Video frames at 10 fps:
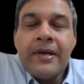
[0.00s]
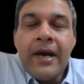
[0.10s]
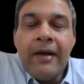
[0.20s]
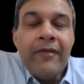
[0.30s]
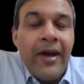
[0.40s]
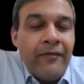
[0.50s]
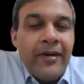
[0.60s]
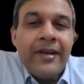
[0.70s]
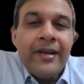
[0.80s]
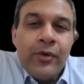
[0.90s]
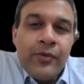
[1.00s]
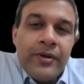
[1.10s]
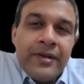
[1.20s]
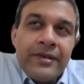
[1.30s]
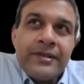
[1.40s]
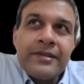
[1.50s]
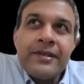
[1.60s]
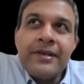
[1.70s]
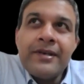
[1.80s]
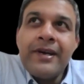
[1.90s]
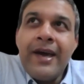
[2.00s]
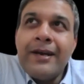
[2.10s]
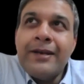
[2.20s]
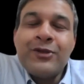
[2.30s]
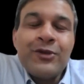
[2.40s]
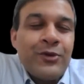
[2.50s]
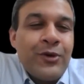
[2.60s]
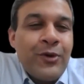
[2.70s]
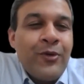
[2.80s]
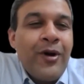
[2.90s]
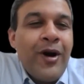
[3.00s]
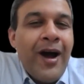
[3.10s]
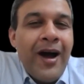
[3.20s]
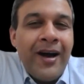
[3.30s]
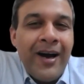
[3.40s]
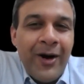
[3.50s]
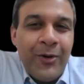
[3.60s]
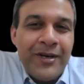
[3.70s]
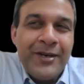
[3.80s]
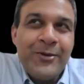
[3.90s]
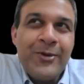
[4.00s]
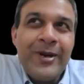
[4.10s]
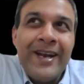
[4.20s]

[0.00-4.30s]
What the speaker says: I'm very curious, Annice, to know how did you